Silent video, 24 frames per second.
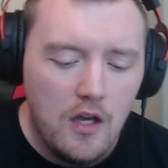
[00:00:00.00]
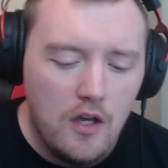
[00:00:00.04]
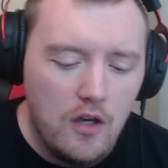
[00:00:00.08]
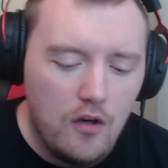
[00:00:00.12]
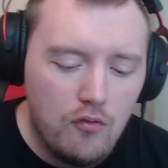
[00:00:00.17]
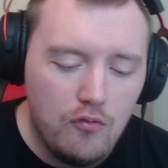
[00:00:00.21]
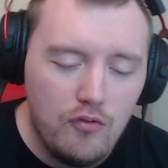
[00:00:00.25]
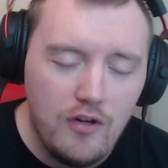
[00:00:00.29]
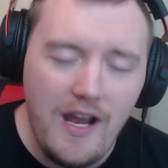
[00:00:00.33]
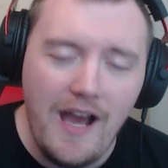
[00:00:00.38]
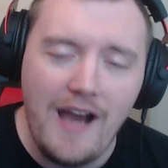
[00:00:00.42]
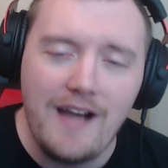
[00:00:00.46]

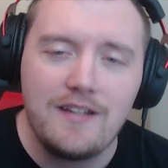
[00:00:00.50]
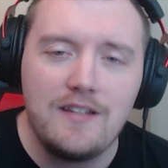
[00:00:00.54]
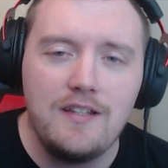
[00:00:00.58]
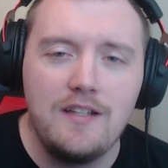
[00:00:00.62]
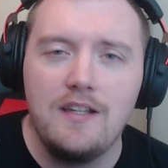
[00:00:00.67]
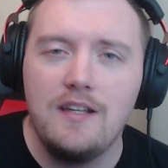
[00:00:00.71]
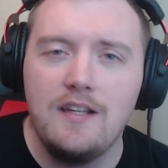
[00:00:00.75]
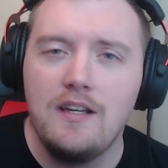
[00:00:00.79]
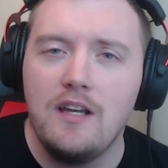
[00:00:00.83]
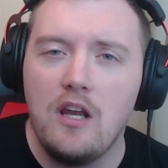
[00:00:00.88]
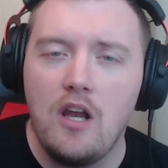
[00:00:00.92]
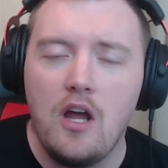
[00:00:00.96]
reacted
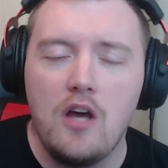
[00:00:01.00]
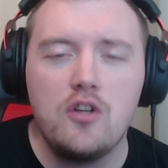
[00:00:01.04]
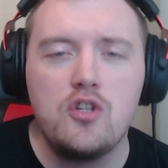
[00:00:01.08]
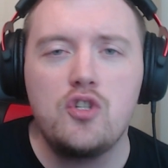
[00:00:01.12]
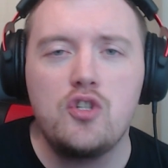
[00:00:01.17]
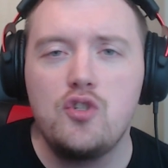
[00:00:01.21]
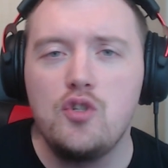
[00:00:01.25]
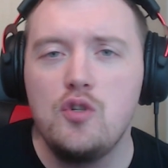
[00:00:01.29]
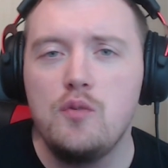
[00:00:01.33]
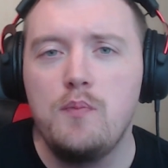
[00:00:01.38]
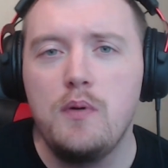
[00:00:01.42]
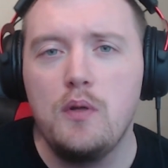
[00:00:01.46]
in a lot of
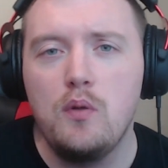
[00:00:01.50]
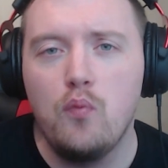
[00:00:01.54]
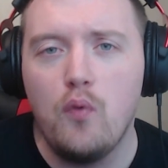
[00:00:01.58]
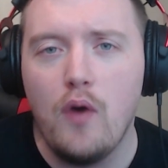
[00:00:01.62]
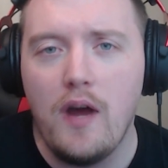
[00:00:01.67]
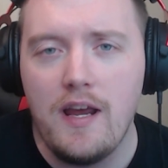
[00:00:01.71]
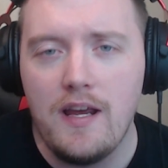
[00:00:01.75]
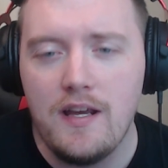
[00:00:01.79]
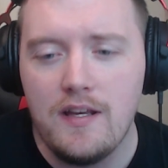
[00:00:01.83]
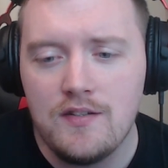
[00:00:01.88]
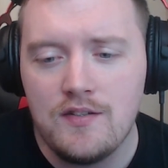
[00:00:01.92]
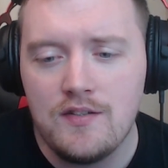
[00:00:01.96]
stupid
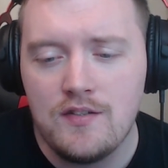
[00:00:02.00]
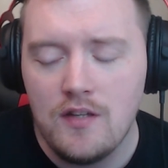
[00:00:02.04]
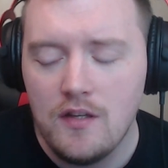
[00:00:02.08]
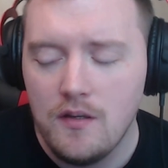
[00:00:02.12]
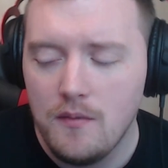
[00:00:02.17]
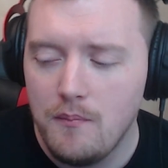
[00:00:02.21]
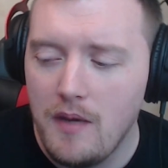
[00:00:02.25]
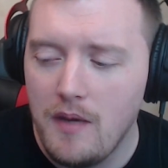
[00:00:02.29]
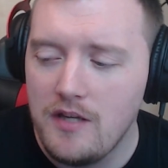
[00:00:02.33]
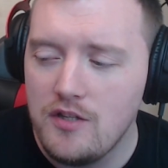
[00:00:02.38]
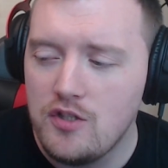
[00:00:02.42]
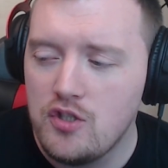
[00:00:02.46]
ways,
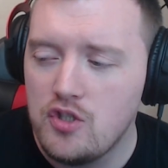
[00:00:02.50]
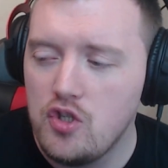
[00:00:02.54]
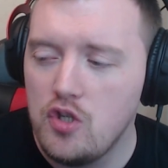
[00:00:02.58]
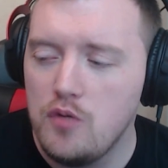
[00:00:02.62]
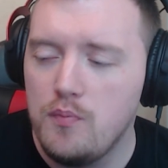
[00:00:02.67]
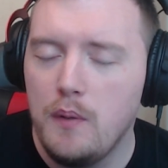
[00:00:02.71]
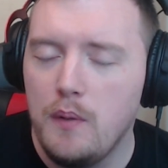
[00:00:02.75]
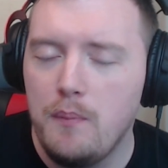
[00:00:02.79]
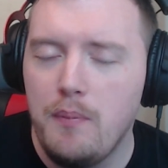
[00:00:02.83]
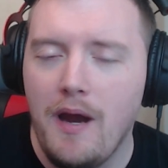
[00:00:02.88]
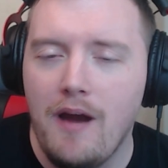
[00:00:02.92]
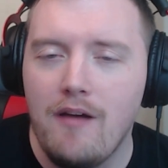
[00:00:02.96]
made
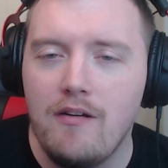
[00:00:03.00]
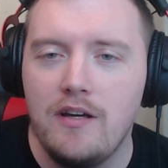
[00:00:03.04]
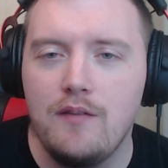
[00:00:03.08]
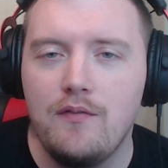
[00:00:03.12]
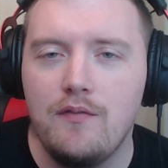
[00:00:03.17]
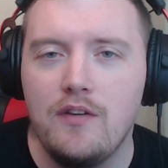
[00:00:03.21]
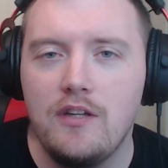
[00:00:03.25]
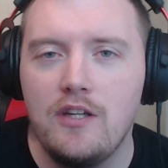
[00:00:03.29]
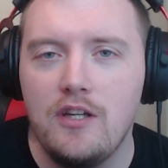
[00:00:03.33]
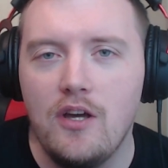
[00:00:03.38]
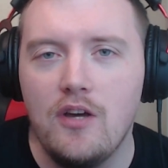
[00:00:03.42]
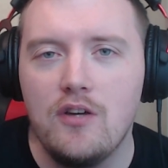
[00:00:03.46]
stupid parody
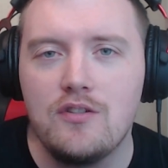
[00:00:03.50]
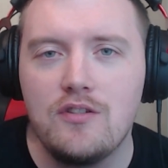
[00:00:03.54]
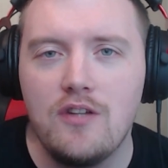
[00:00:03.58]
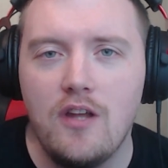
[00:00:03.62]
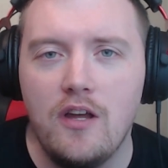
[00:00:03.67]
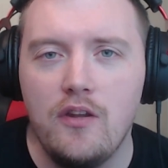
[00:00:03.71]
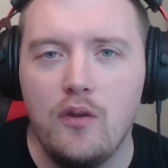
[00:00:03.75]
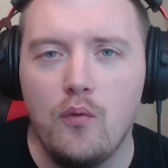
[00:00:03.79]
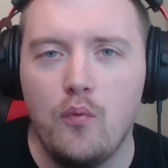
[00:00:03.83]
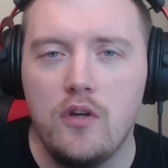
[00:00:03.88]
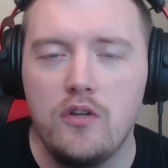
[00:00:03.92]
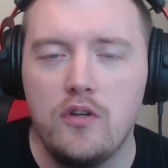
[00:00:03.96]
videos like
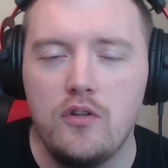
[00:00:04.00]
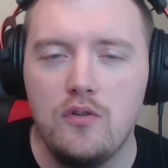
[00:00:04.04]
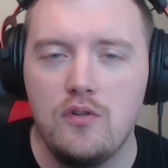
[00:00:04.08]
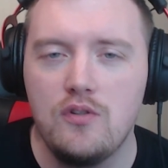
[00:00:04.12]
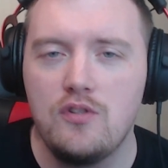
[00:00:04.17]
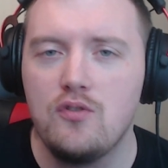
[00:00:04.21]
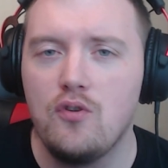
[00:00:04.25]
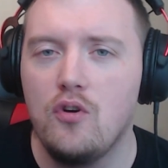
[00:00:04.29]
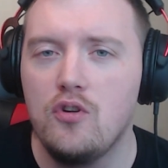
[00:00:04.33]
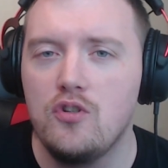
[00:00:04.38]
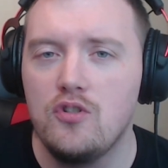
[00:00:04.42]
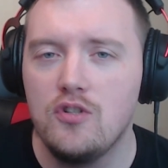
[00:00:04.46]
the one you
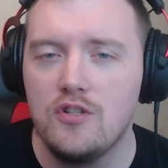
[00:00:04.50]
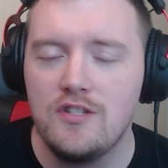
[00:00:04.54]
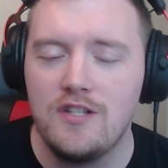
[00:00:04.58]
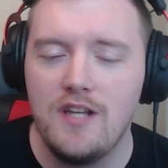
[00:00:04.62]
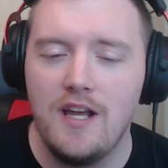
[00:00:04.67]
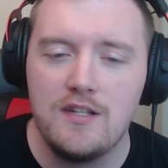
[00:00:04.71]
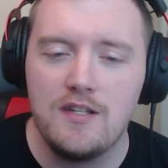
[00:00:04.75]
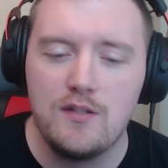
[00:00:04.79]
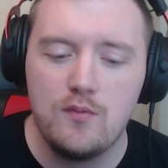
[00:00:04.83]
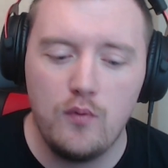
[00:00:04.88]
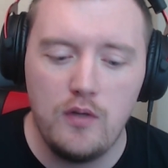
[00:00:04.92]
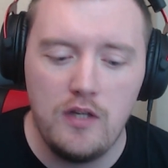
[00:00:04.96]
saw just
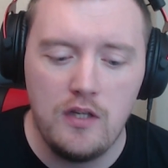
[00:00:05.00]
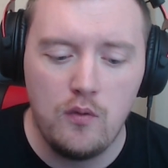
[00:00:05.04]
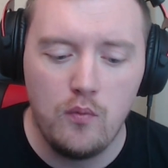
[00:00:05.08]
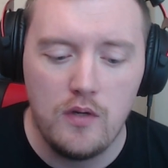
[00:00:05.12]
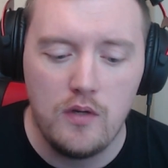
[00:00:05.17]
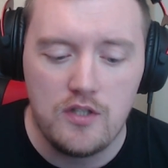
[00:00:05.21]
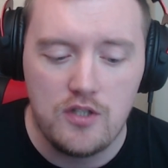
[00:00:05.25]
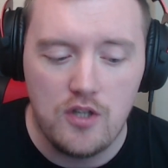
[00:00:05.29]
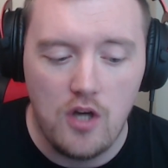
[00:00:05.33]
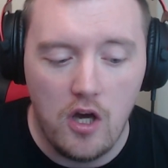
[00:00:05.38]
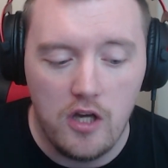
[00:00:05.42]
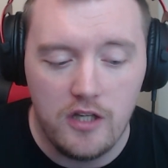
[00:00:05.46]
last week,
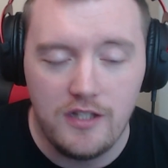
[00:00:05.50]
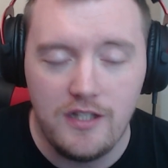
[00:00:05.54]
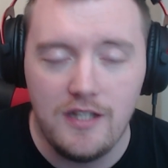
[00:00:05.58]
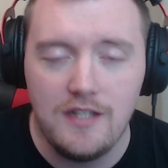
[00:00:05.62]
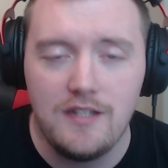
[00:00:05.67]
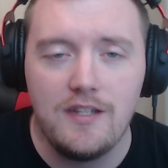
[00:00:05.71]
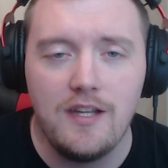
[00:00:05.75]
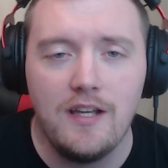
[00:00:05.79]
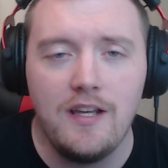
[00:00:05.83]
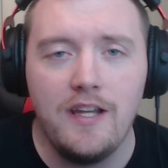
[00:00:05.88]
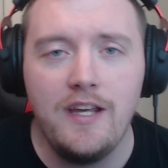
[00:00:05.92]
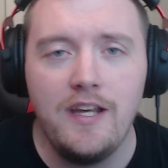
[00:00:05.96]
which I did
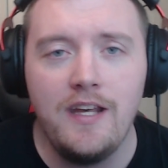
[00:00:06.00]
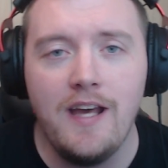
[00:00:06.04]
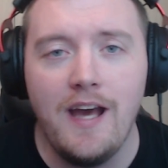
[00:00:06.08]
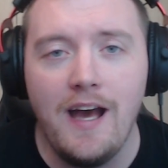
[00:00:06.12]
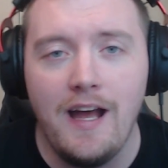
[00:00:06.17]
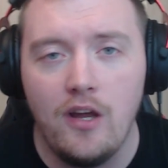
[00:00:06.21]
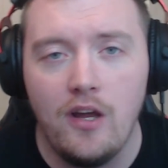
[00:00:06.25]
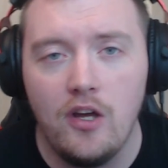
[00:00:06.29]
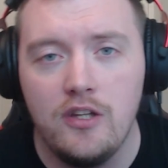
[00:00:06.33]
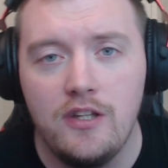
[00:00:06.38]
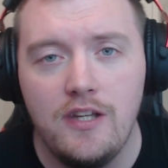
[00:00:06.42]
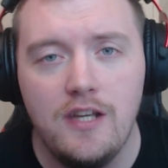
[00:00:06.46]
delete, and
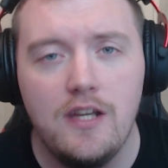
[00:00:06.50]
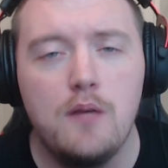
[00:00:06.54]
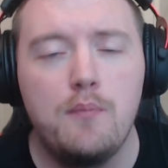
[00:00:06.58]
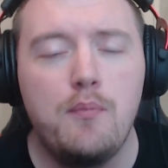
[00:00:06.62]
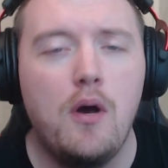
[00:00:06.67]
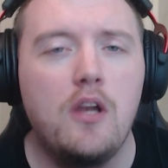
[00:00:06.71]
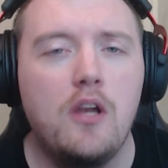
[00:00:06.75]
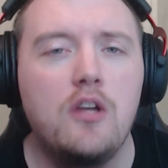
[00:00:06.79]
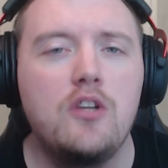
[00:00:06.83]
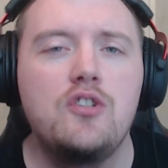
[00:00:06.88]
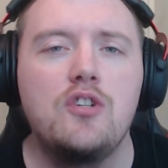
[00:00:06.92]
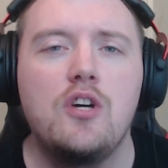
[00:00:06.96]
I did
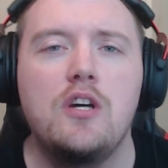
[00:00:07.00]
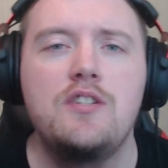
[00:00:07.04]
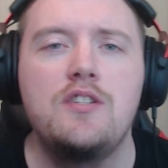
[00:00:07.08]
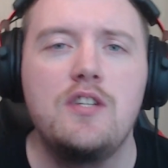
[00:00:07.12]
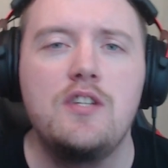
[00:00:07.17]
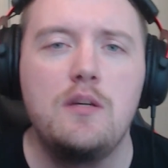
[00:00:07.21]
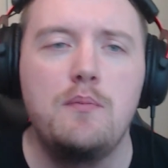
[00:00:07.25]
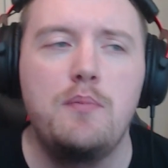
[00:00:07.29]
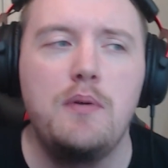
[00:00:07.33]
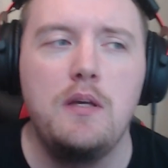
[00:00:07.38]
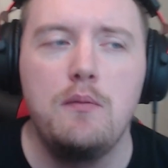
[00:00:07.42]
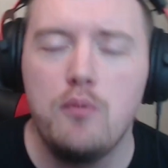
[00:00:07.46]
apologize to
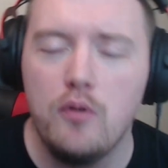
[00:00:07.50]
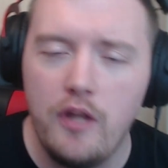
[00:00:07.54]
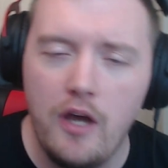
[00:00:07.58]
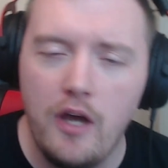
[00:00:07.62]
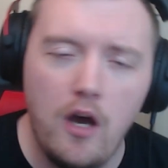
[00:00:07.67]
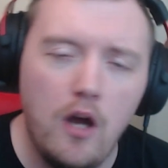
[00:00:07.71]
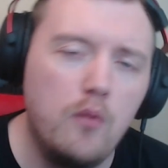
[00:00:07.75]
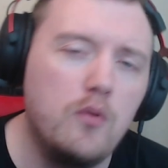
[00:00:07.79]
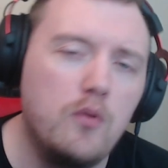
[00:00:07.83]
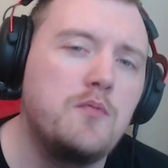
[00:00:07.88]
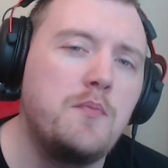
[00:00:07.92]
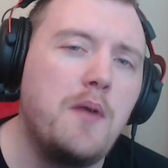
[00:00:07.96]
the people that
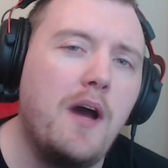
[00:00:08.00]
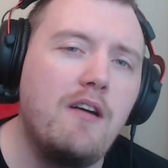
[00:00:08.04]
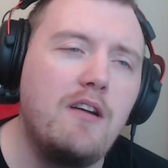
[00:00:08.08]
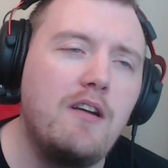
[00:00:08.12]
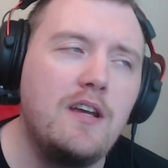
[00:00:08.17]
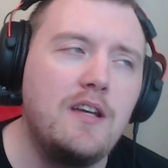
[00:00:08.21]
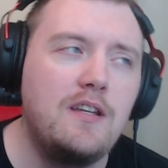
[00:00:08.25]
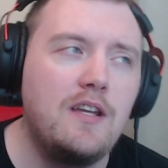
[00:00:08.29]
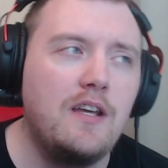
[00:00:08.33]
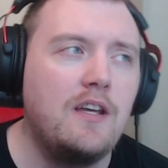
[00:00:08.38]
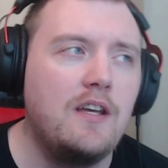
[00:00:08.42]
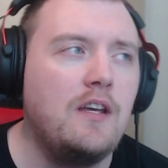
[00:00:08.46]
I was
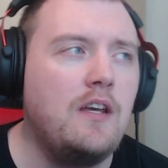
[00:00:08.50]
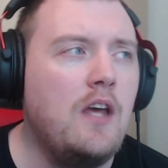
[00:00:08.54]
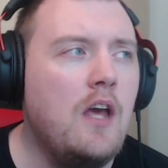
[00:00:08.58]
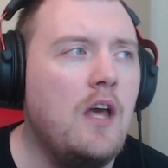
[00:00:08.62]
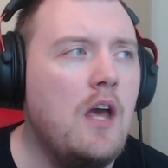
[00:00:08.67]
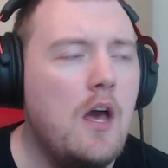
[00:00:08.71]
parodying.